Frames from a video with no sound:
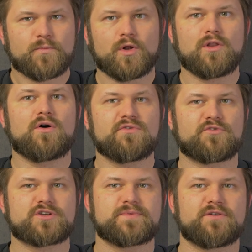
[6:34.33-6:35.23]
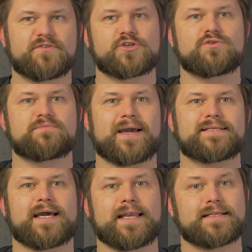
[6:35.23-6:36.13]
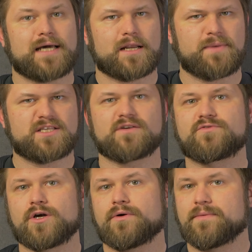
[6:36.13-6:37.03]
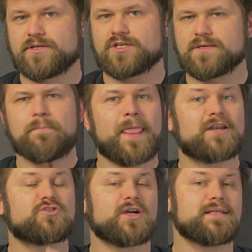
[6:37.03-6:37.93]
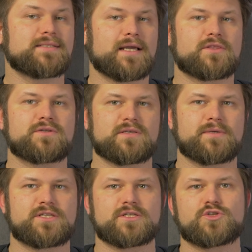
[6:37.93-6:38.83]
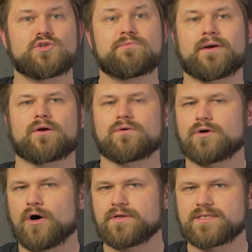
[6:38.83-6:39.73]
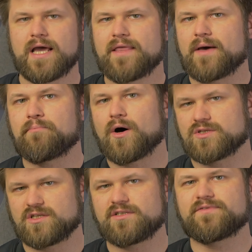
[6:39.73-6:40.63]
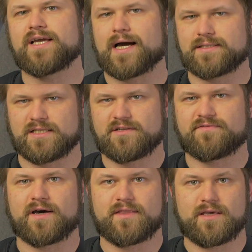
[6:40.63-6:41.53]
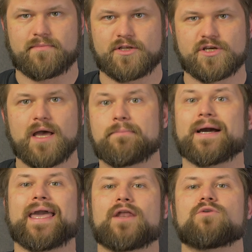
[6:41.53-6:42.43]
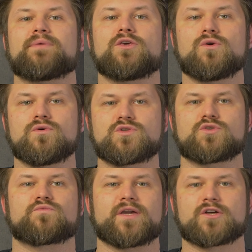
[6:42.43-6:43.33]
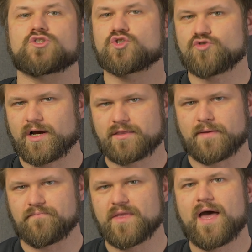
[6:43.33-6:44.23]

Well, law enforcement officials maintain a database of known images and translate those images into numerical codes that positively identify the image but cannot be used to reconstruct them.